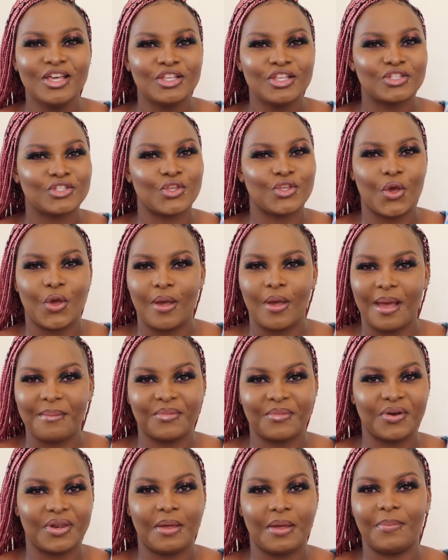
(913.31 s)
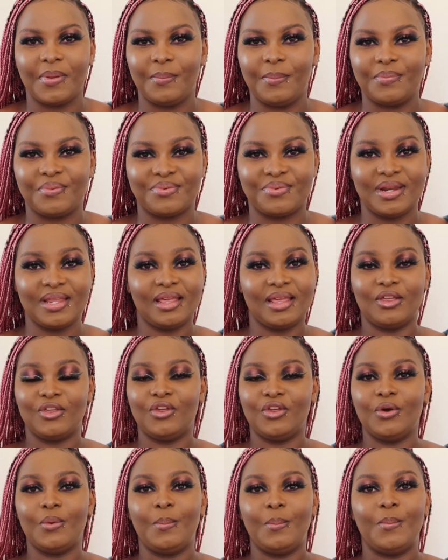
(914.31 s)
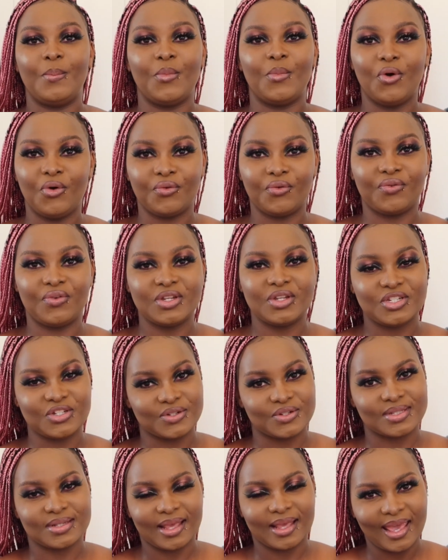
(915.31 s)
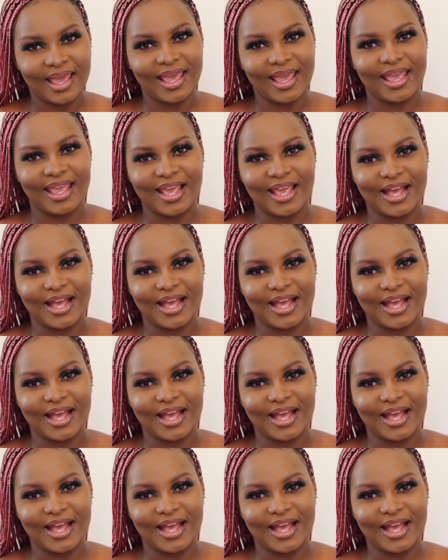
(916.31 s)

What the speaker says: So I'm gonna be bringing you more videos, okay?